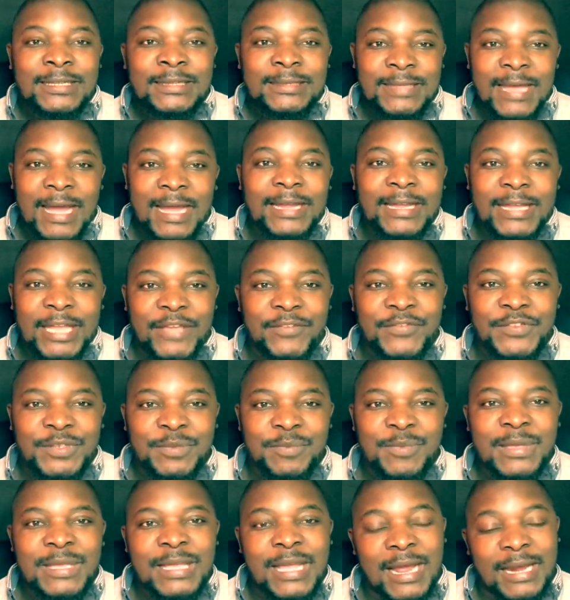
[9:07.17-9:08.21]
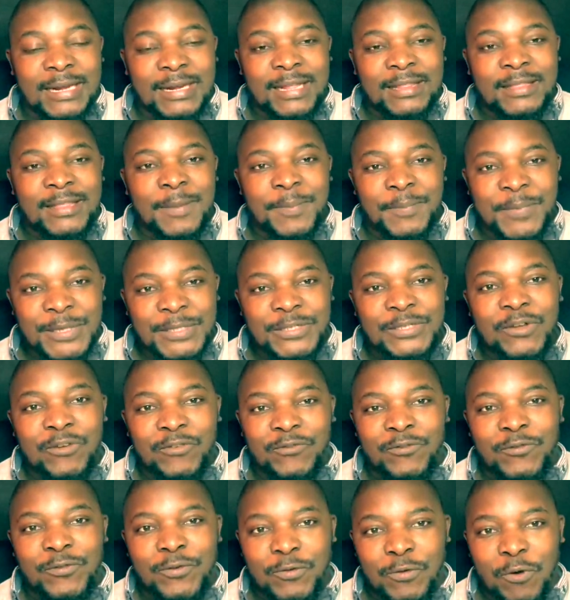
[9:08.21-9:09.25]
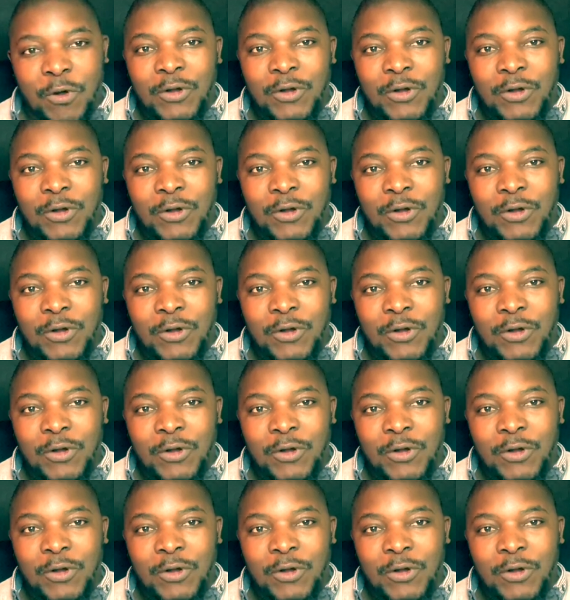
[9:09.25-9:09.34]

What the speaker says: That gives me another piece of